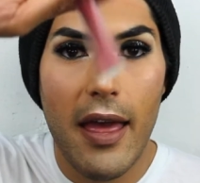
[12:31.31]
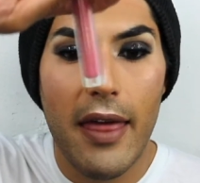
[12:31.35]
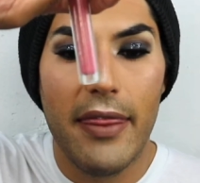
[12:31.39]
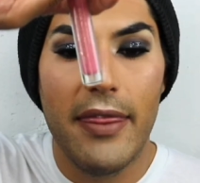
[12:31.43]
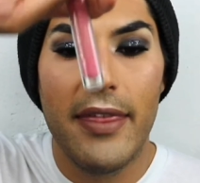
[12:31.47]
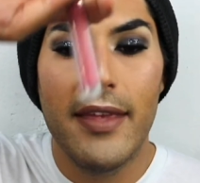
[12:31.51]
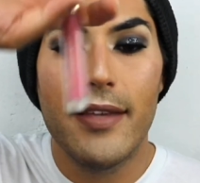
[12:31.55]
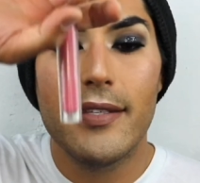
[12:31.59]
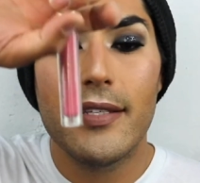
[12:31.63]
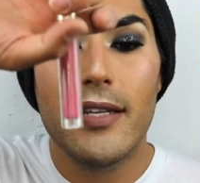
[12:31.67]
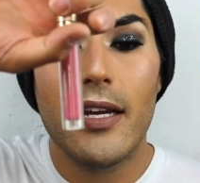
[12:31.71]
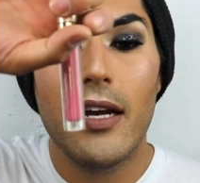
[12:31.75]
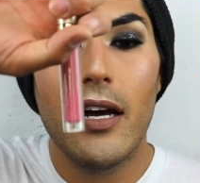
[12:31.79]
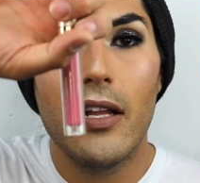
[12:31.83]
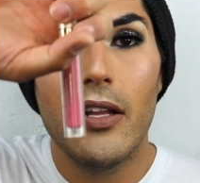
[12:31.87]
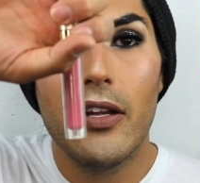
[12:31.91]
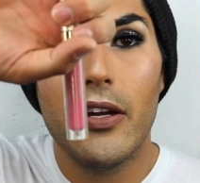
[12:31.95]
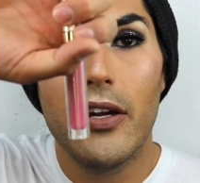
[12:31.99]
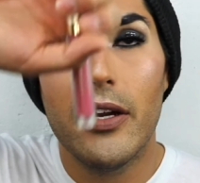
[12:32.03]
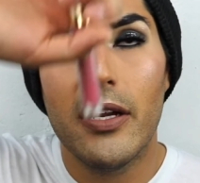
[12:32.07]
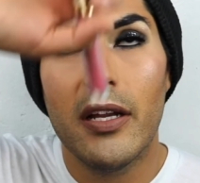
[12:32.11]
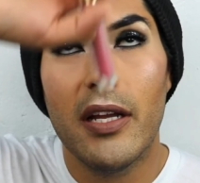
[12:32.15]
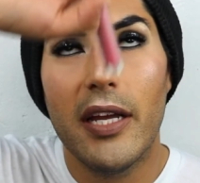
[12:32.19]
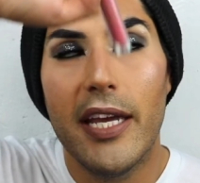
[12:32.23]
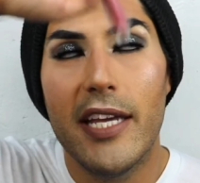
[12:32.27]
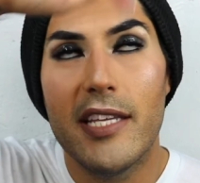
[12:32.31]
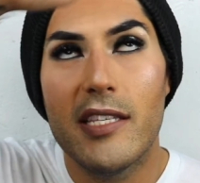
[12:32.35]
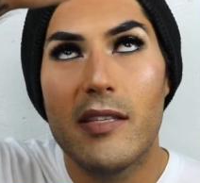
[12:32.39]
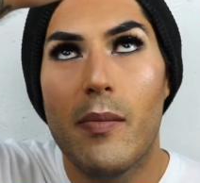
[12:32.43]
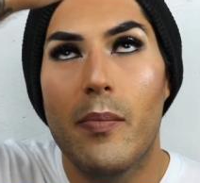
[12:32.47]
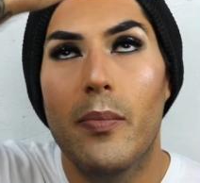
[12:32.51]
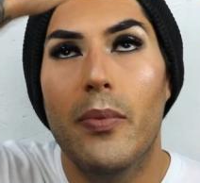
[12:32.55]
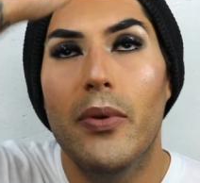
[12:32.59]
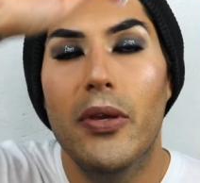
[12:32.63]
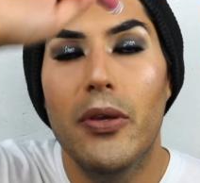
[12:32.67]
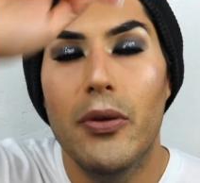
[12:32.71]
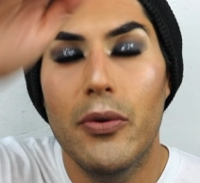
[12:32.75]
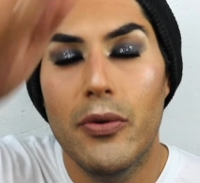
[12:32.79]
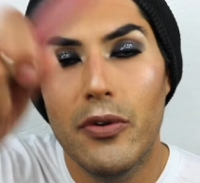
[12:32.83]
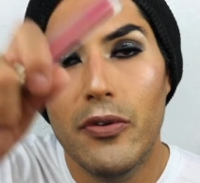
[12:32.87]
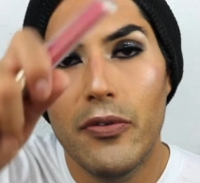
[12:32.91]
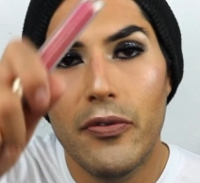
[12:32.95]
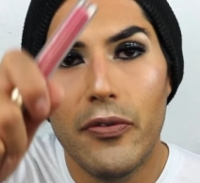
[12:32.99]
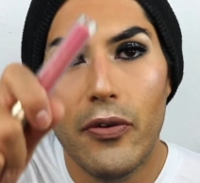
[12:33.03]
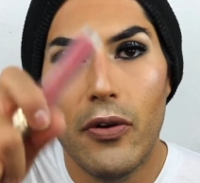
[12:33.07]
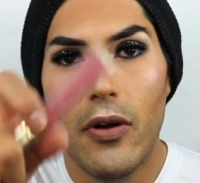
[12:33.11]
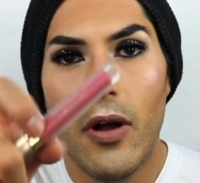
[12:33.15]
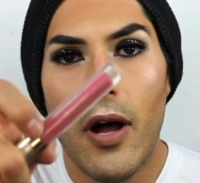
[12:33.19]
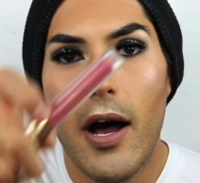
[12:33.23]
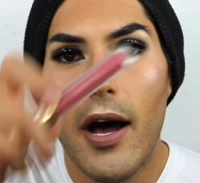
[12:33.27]
This color is
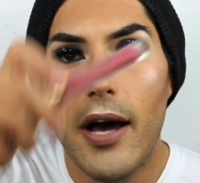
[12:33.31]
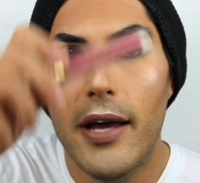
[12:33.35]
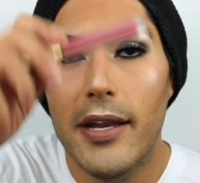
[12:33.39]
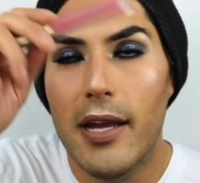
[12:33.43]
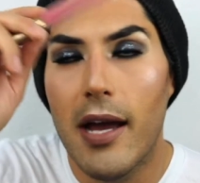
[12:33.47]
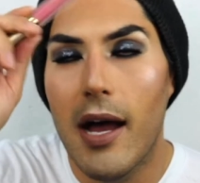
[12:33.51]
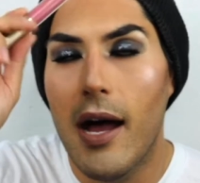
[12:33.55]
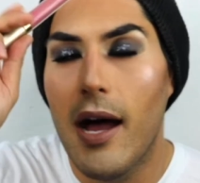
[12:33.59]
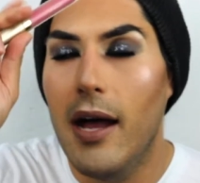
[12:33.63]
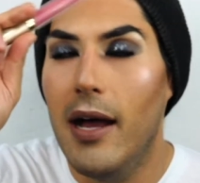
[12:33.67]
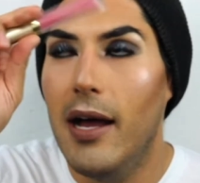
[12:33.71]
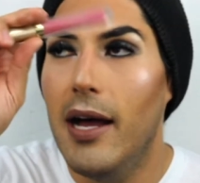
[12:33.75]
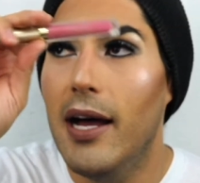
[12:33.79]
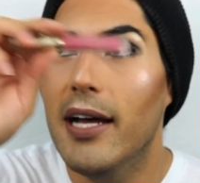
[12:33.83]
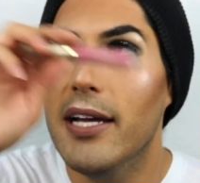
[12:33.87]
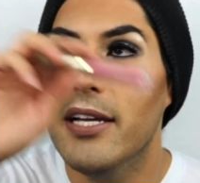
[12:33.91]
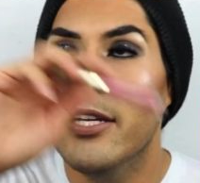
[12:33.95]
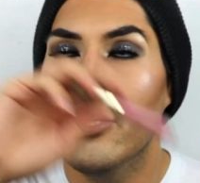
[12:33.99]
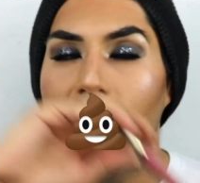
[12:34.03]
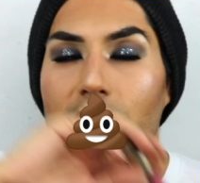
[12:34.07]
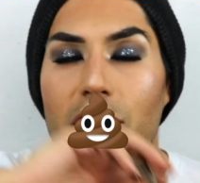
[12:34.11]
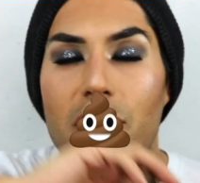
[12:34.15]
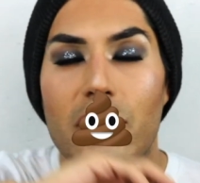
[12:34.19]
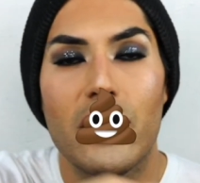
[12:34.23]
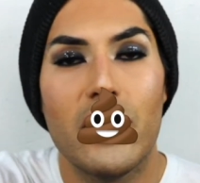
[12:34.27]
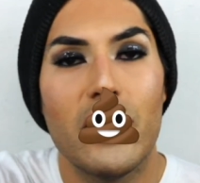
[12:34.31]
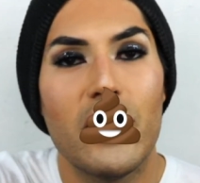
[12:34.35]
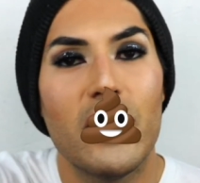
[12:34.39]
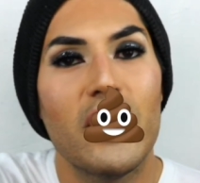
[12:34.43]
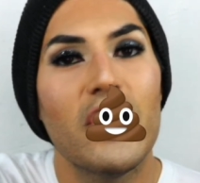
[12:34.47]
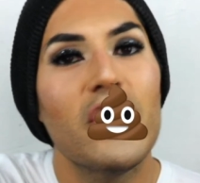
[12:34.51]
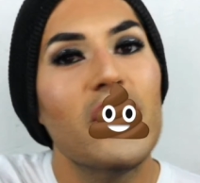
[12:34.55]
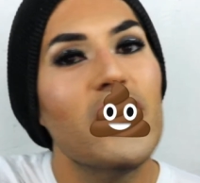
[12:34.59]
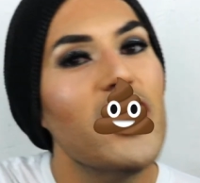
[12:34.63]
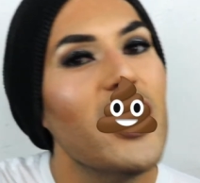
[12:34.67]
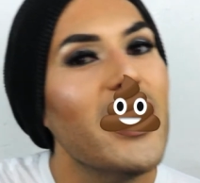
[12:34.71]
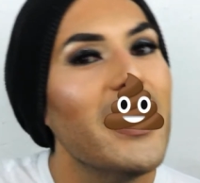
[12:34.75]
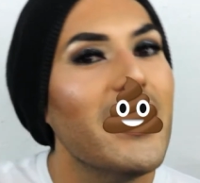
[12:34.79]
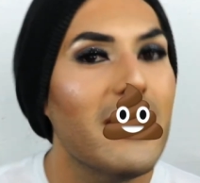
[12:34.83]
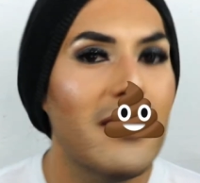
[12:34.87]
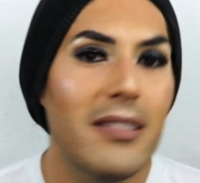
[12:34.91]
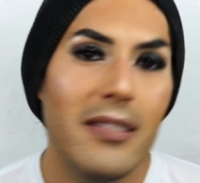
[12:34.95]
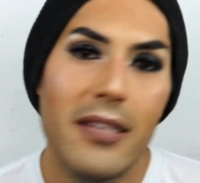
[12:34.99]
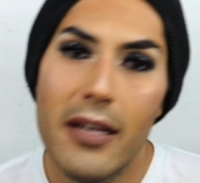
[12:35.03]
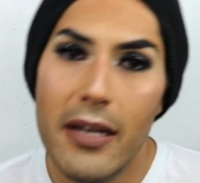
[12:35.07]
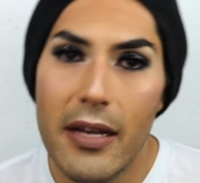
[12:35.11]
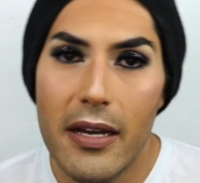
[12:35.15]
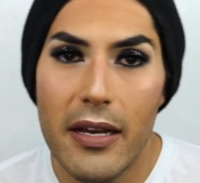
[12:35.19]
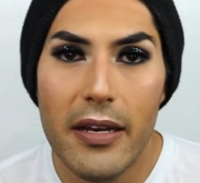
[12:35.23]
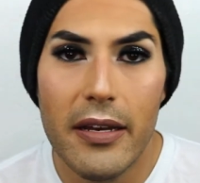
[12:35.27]
beautiful on a
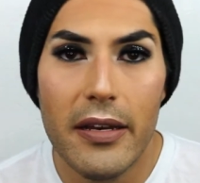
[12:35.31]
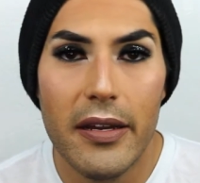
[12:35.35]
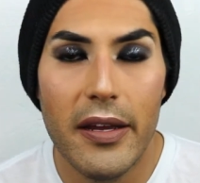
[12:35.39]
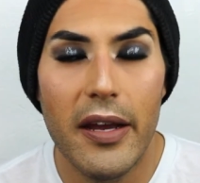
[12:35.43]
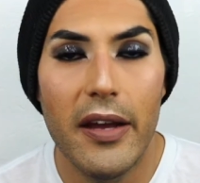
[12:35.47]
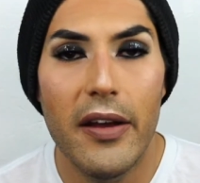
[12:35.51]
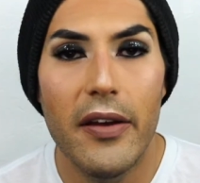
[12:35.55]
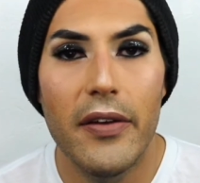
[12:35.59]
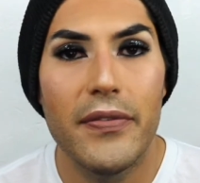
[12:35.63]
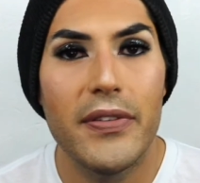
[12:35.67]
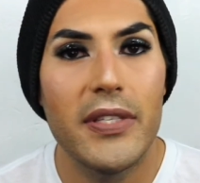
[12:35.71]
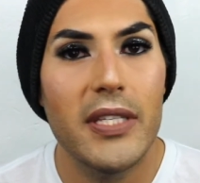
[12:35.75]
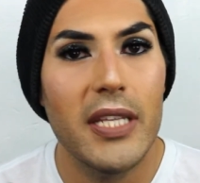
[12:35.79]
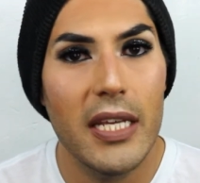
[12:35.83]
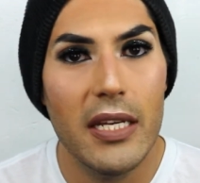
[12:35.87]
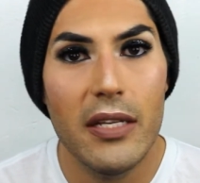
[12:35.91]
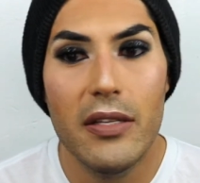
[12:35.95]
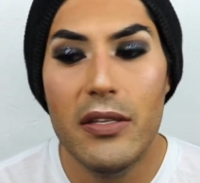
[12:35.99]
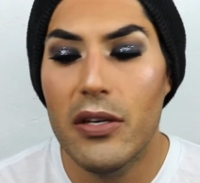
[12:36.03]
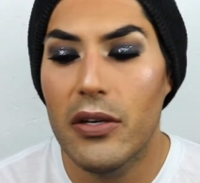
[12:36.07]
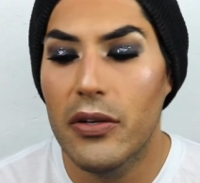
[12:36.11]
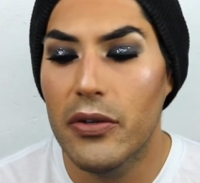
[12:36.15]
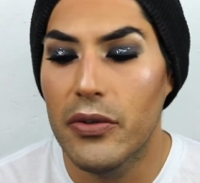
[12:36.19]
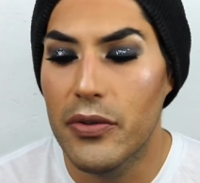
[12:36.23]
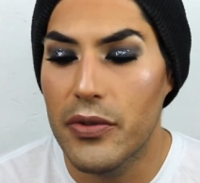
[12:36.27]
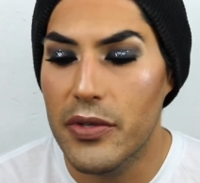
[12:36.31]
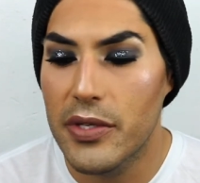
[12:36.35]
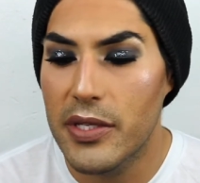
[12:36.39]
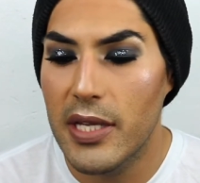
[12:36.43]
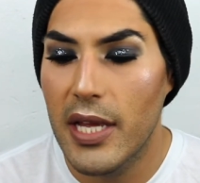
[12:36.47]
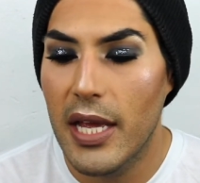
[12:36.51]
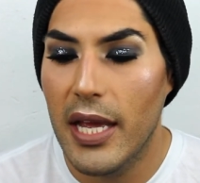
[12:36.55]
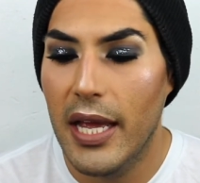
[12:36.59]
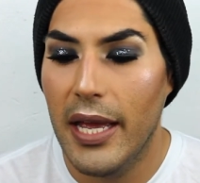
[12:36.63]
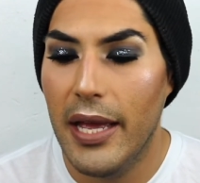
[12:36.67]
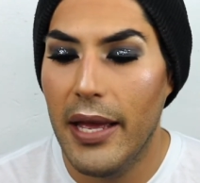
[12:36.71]
ton of skin tones,